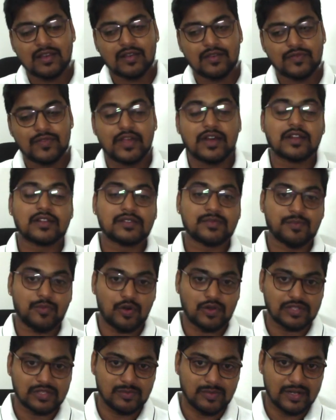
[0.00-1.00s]
there is
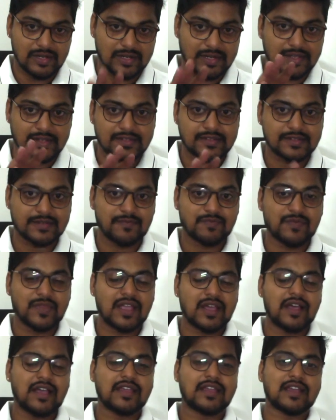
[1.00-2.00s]
possibilities.
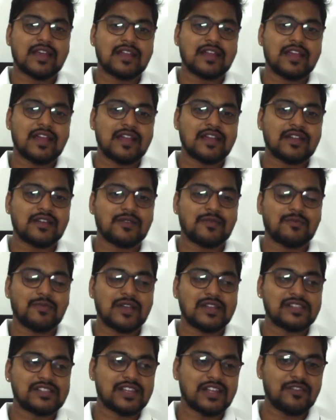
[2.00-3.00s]
I can get
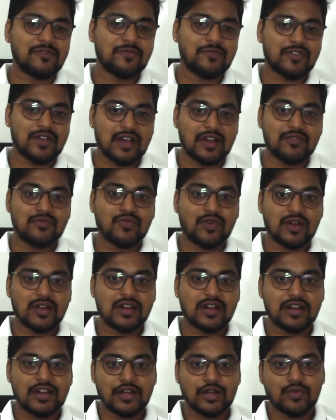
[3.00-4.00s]
myself
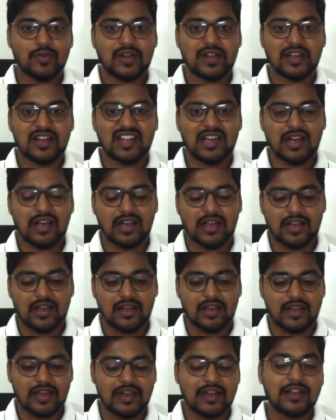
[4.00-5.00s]
converted into an
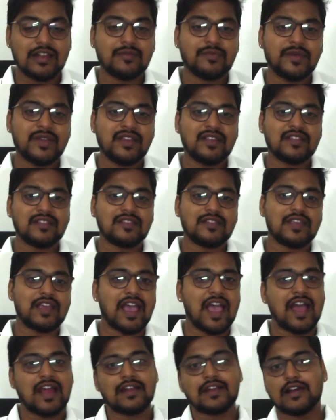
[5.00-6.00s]
LLP. The
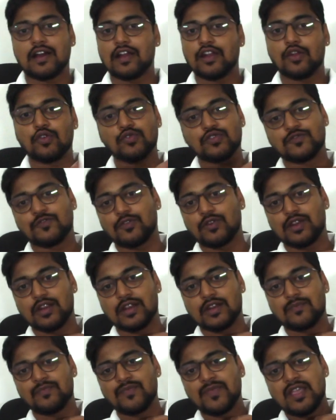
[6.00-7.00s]
Act allows for
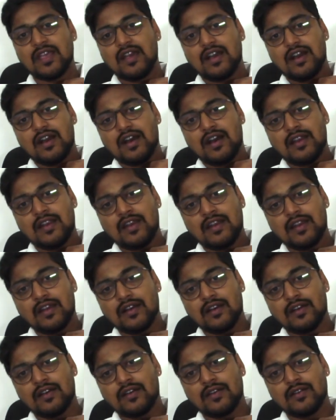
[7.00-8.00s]
it. And
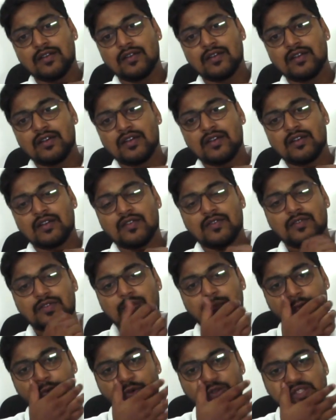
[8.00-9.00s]

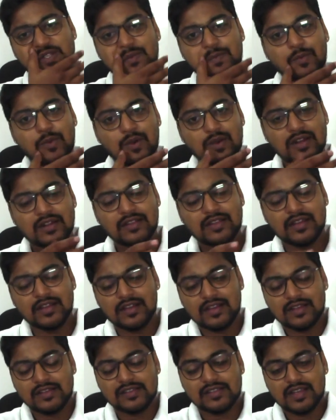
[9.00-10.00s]
the most important thing
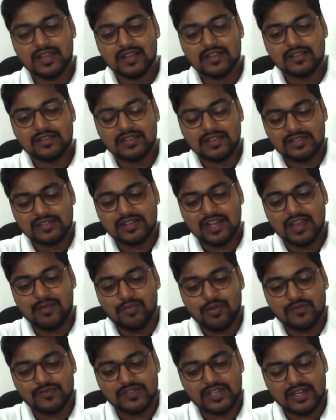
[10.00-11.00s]
is this type
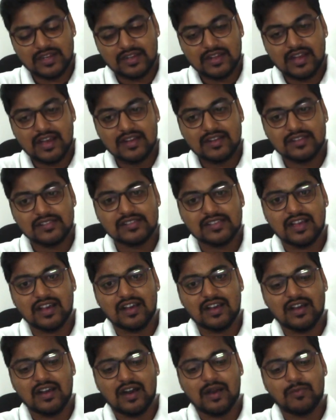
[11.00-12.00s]
of sector
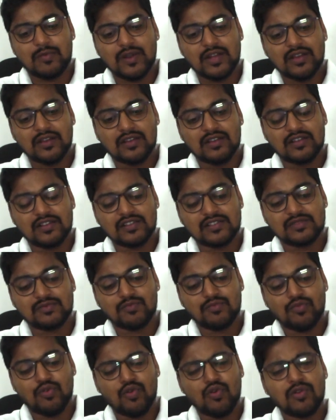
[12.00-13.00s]
is
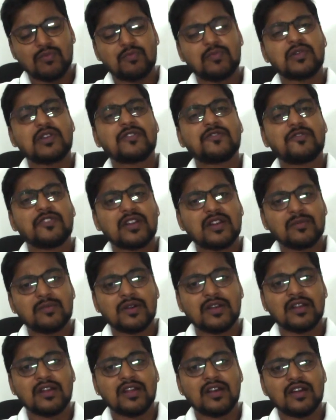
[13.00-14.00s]
more
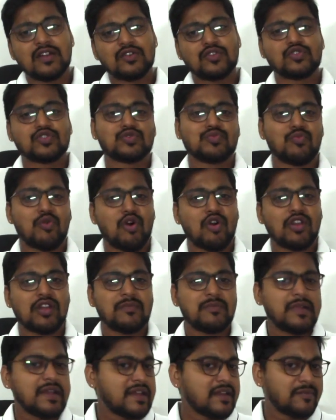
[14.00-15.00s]
preferable to small
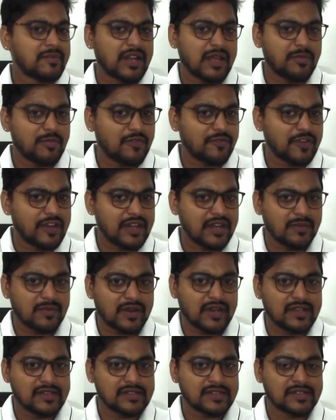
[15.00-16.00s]
and medium type of
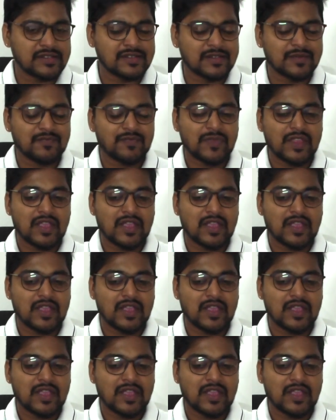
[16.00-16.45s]
enterprises,